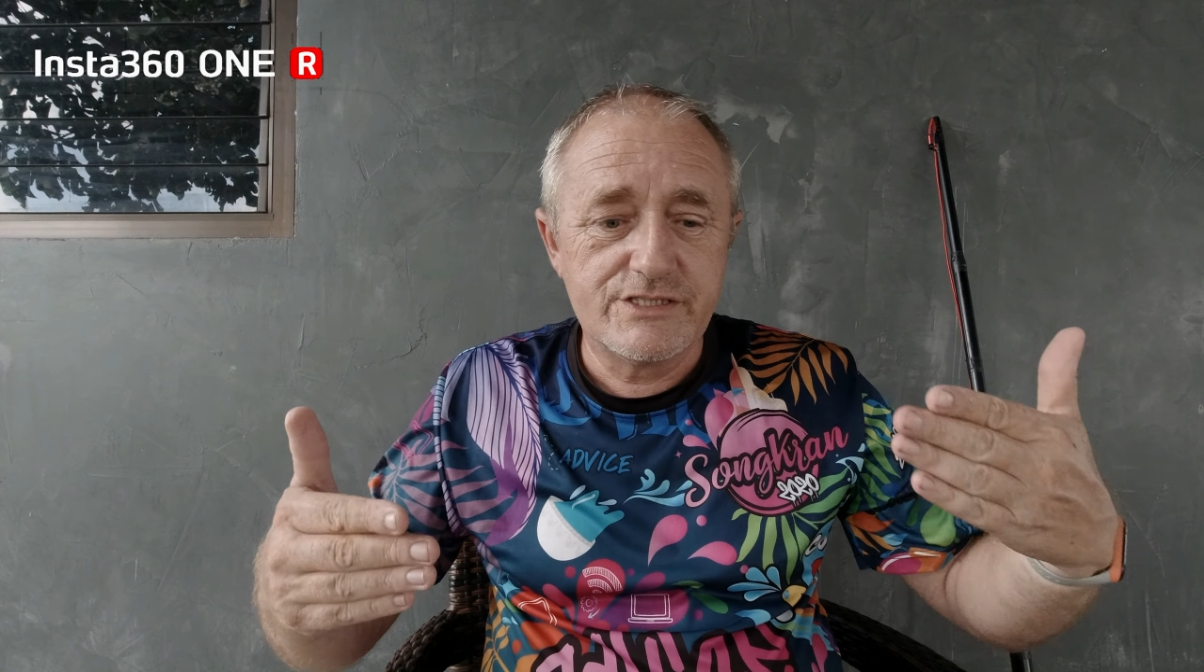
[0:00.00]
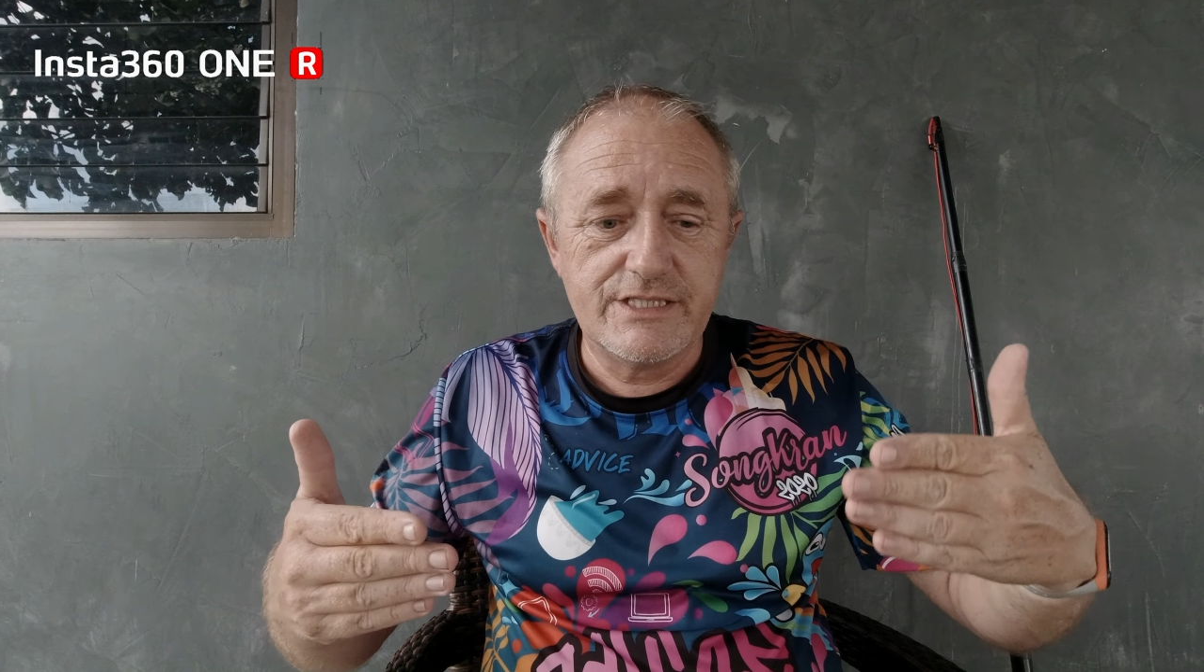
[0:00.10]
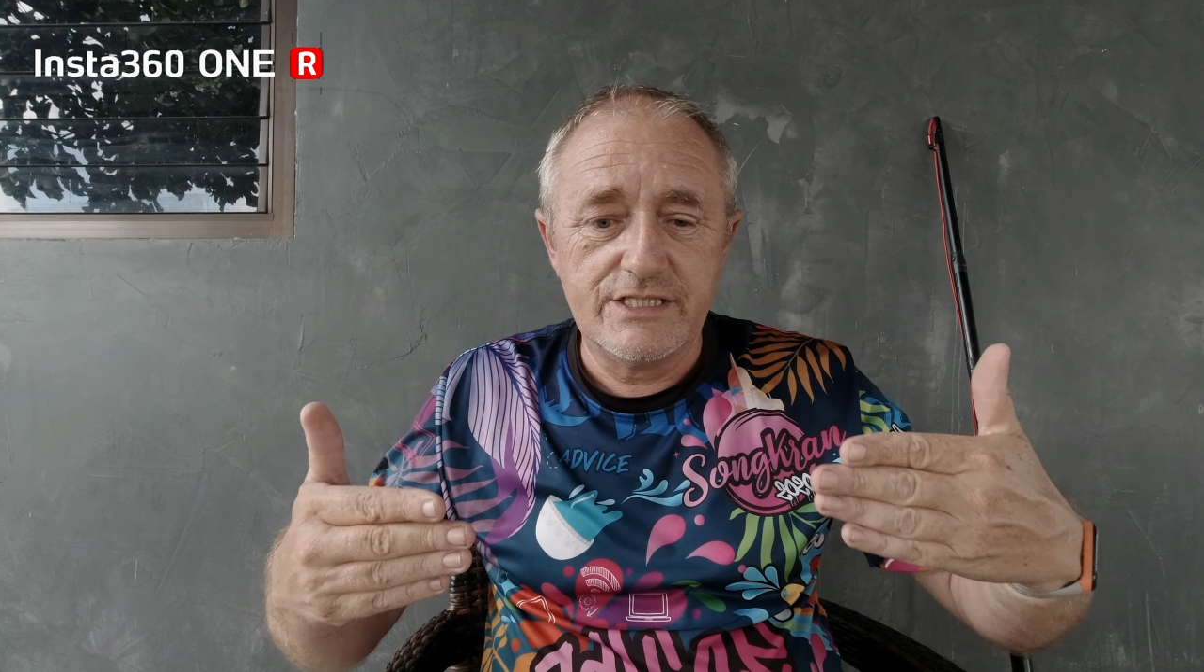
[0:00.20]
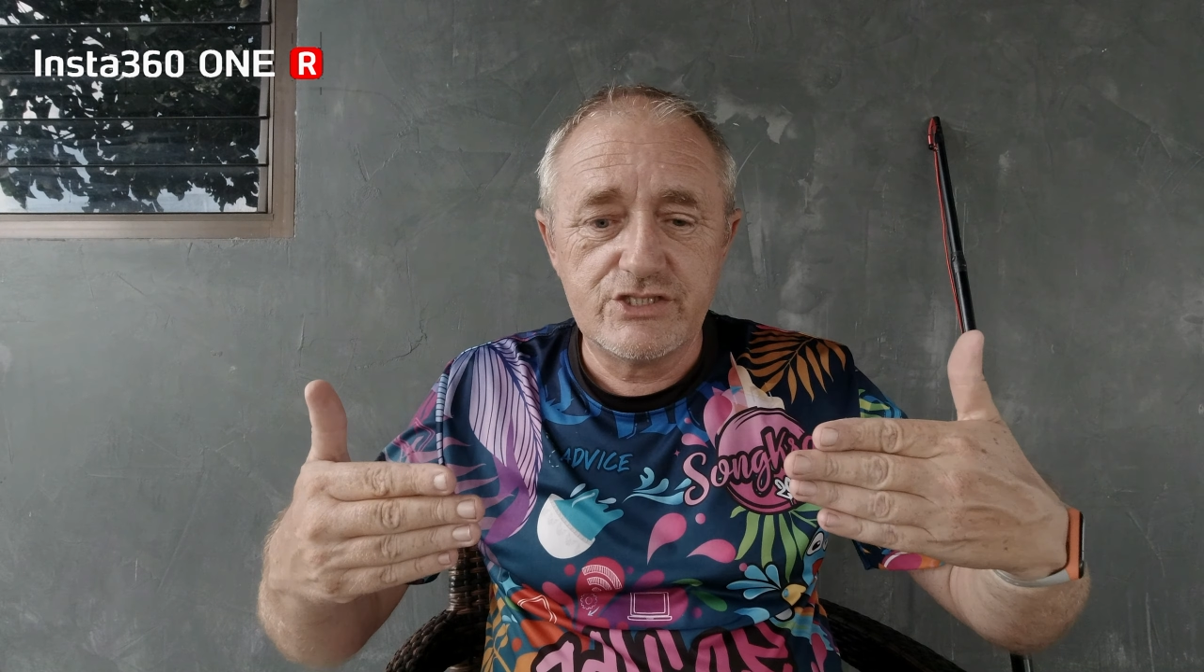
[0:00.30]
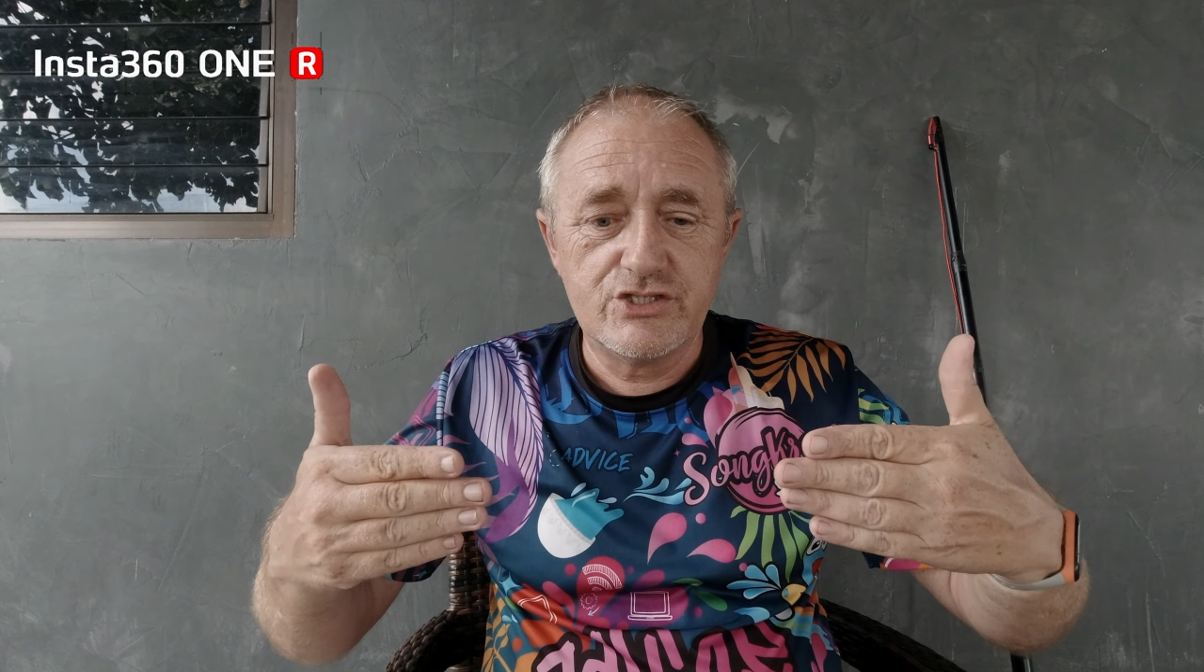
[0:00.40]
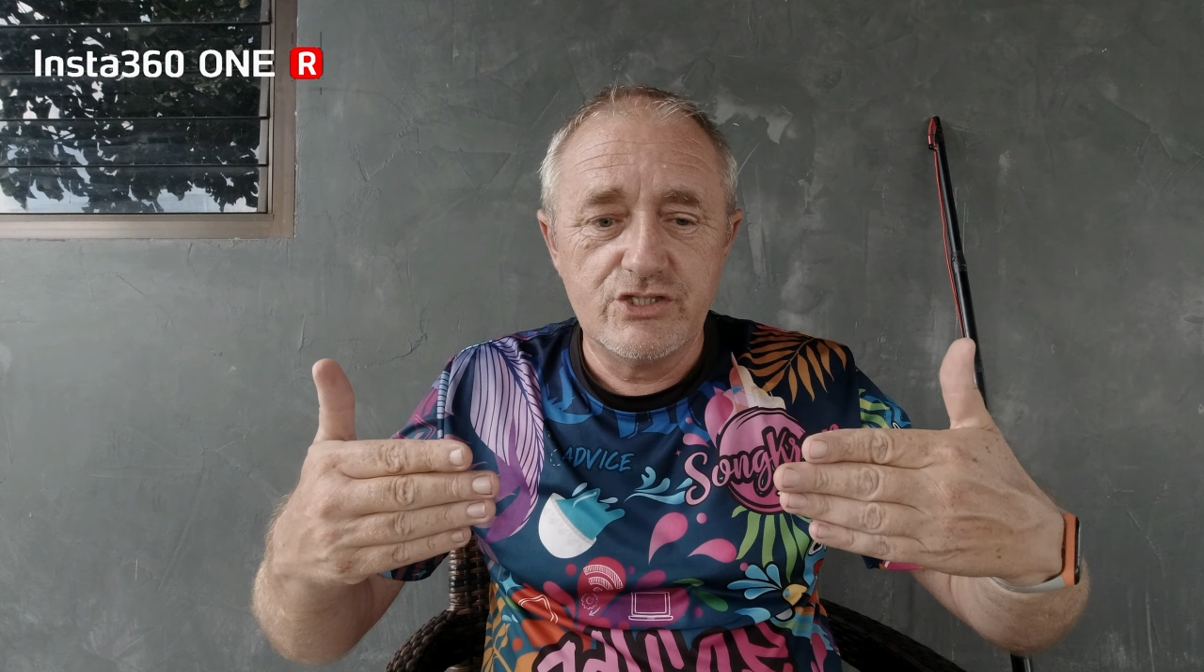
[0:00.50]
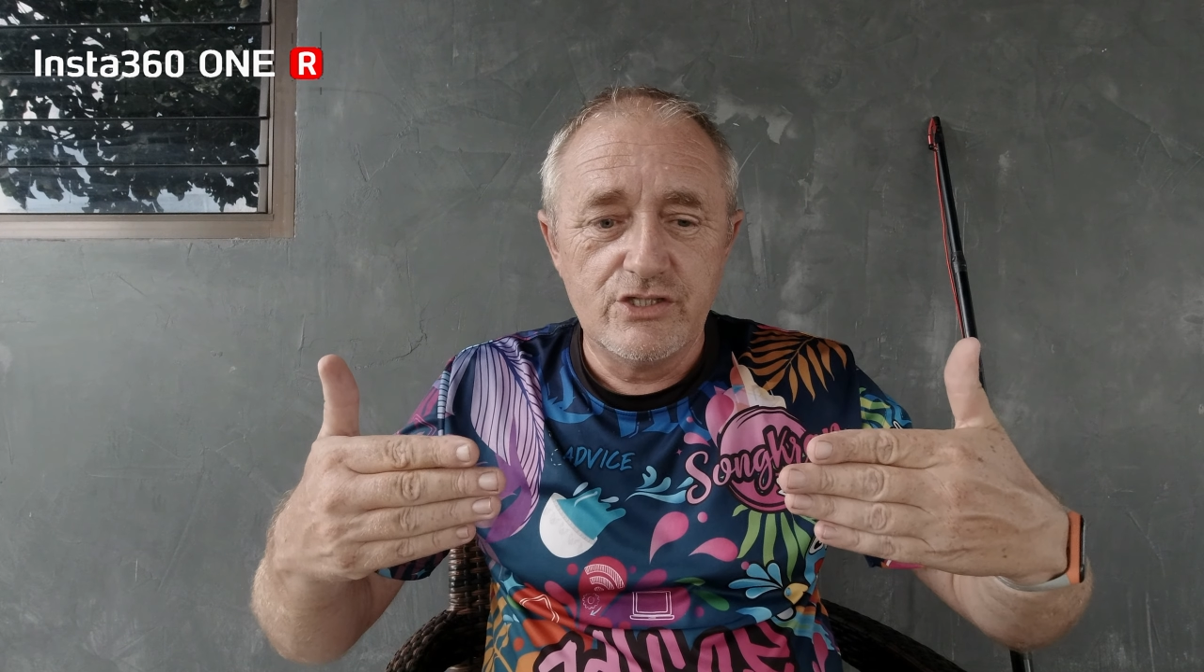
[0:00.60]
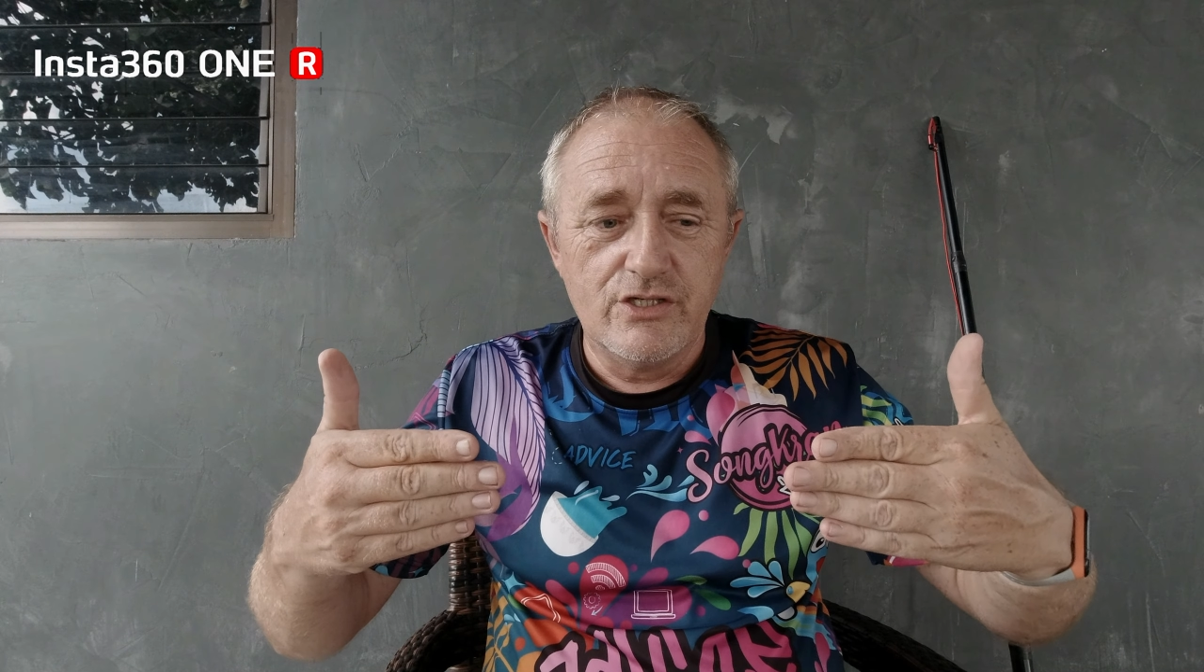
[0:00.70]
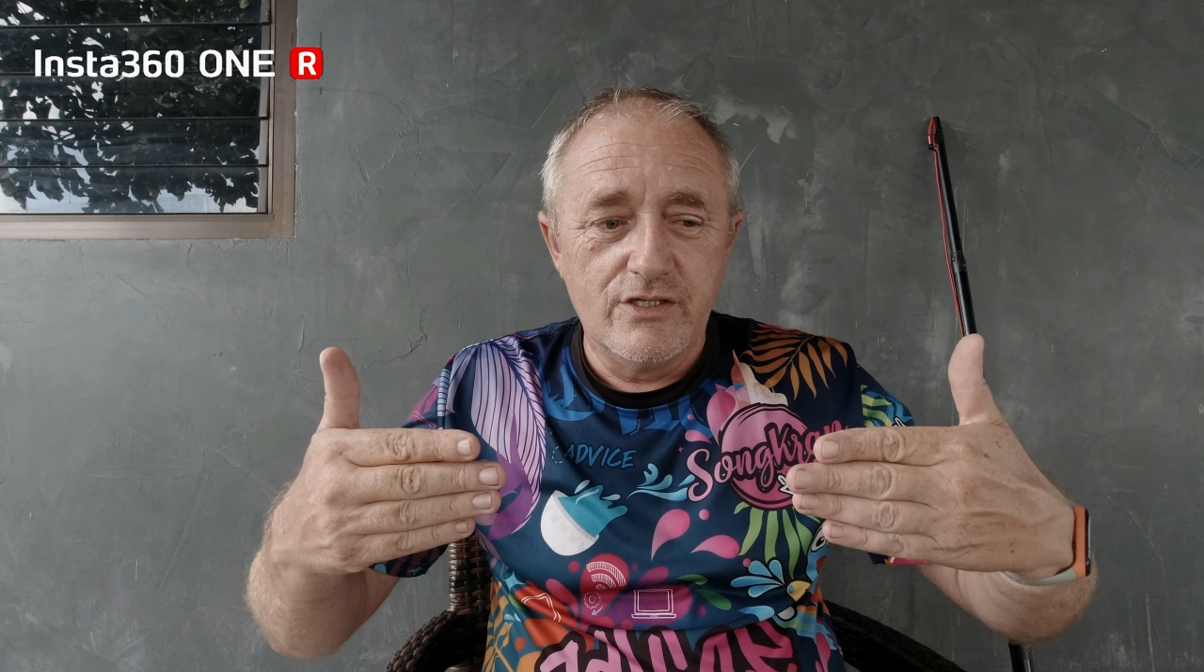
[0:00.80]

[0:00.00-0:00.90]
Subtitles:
stitch